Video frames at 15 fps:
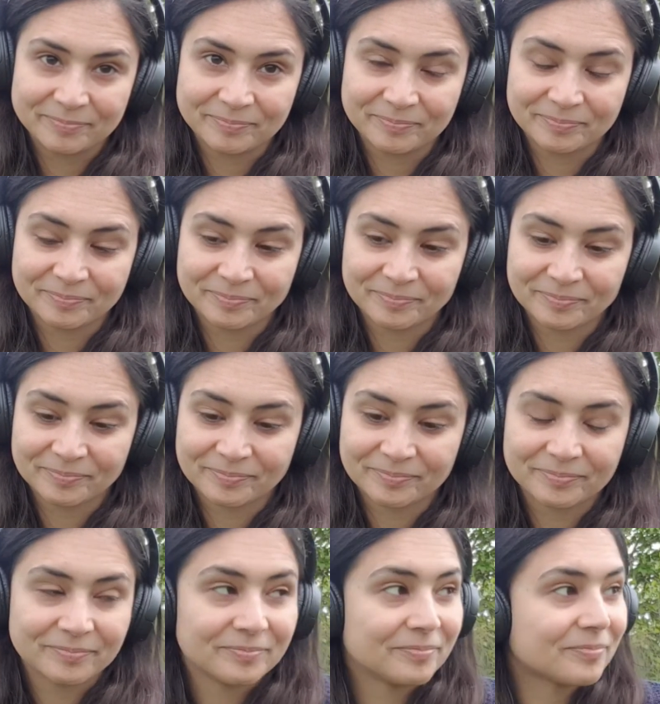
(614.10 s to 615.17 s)

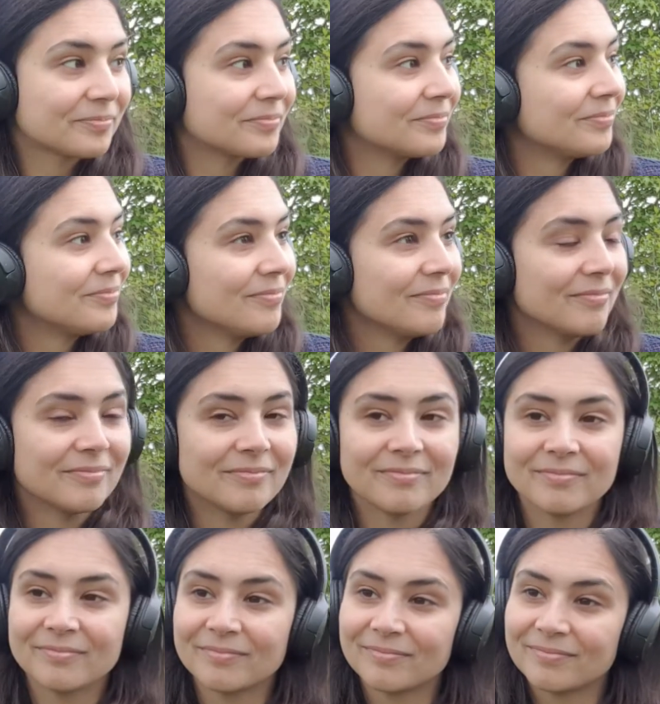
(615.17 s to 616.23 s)

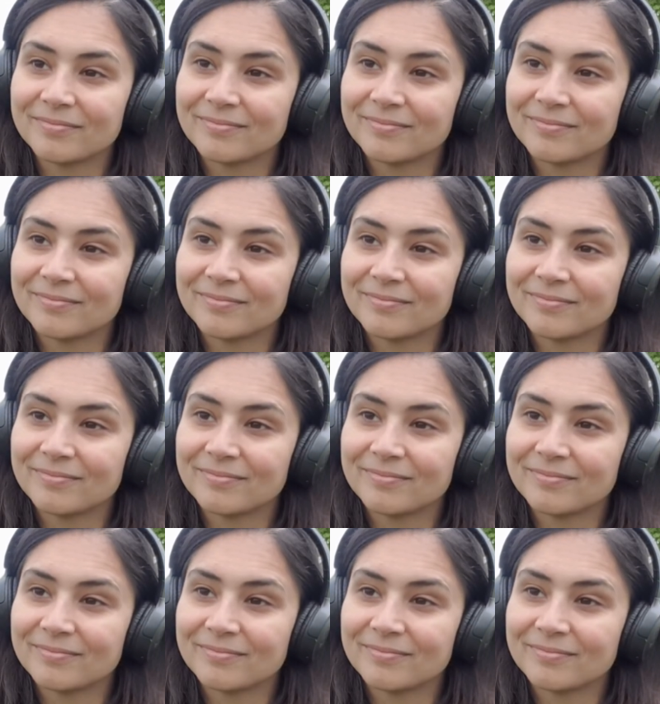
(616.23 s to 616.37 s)
No one is speaking in this clip.